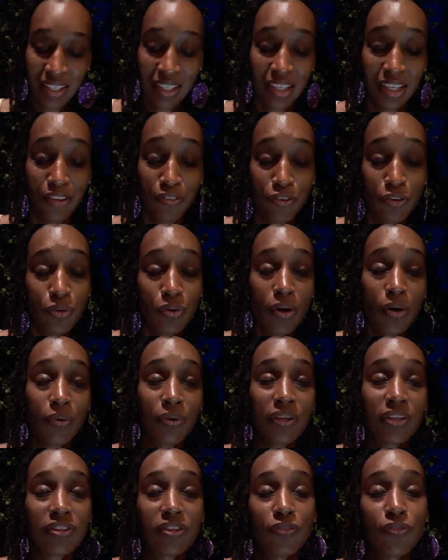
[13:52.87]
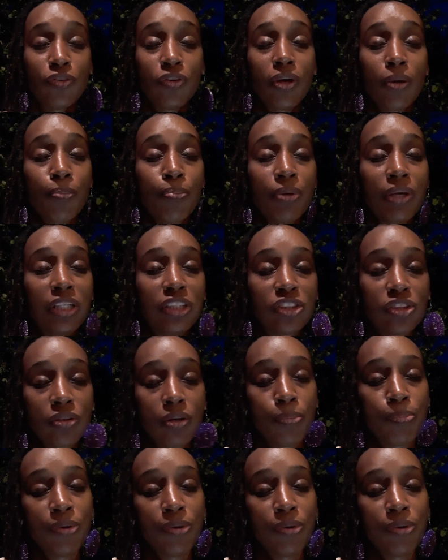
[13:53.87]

if you notice, if you can picture a